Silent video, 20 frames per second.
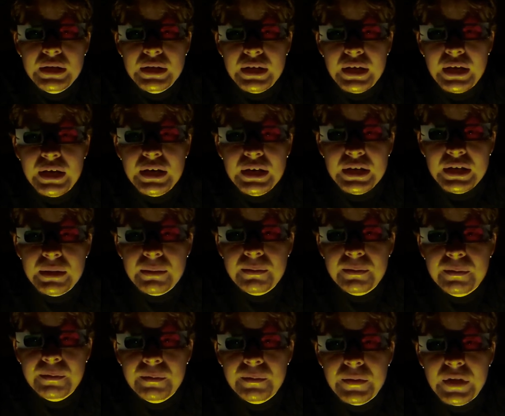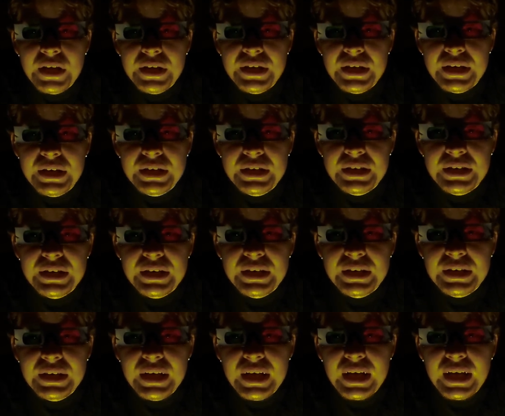You hung him, he
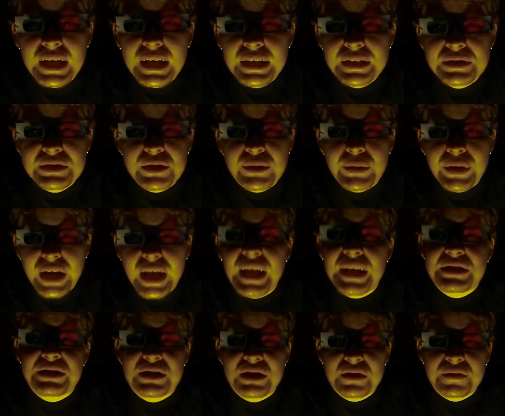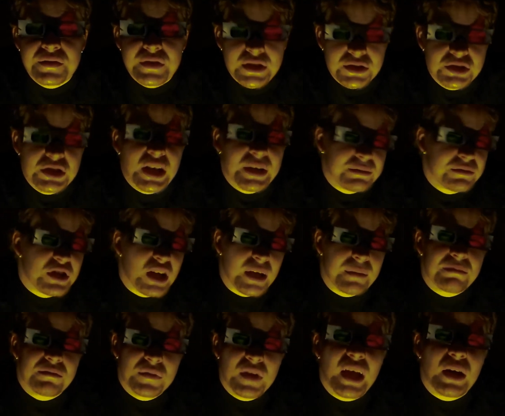didn't die, so an axe to the face,
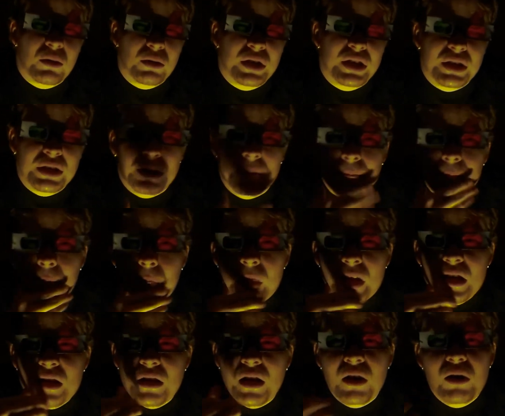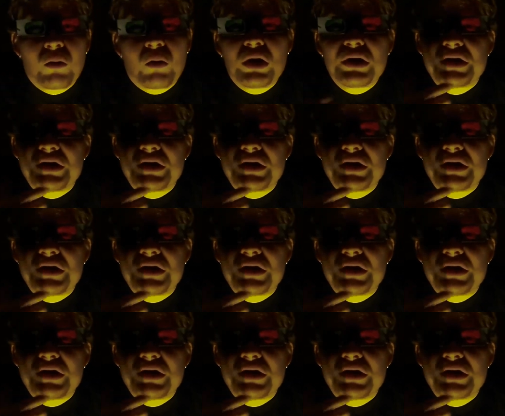yeah, that'll kill him.